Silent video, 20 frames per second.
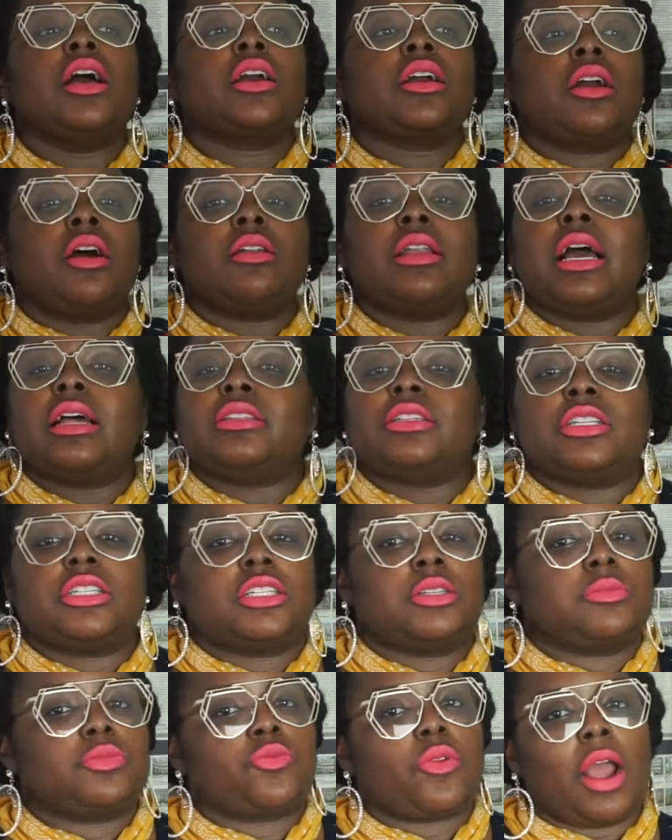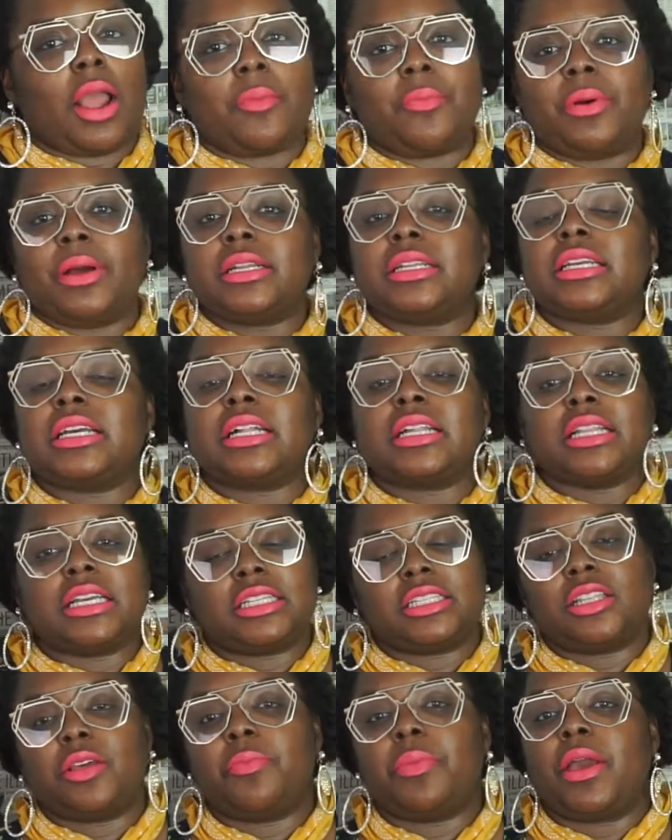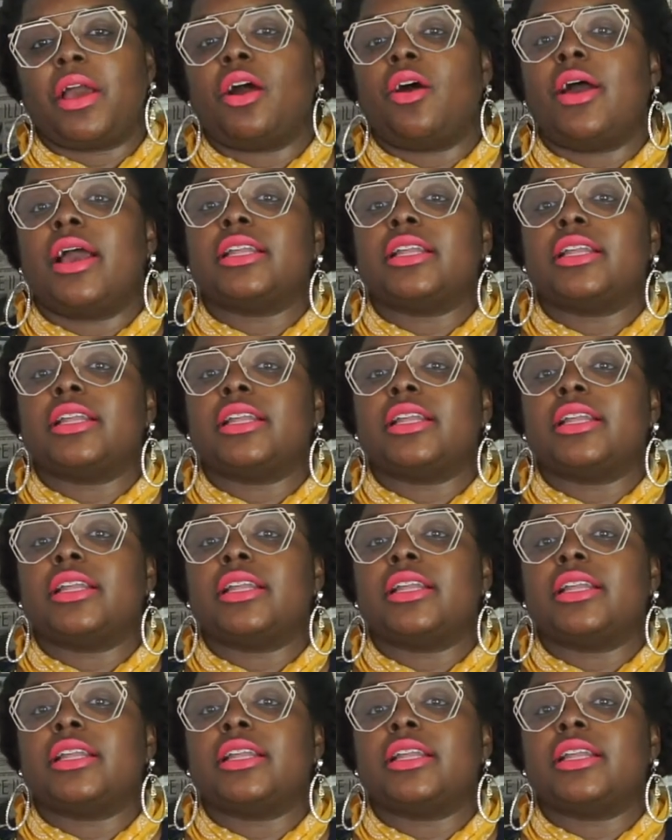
go down to the subscribe button, click the bell,